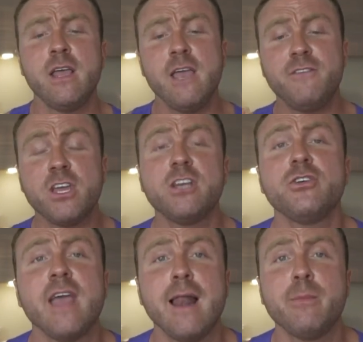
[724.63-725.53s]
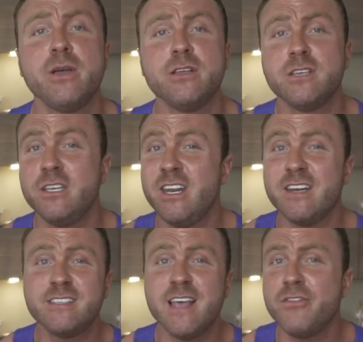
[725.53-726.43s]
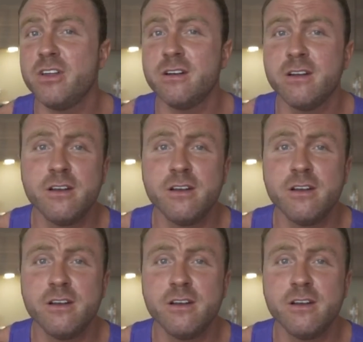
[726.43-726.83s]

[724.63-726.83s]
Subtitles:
If you're gonna do calipers, you need a 7,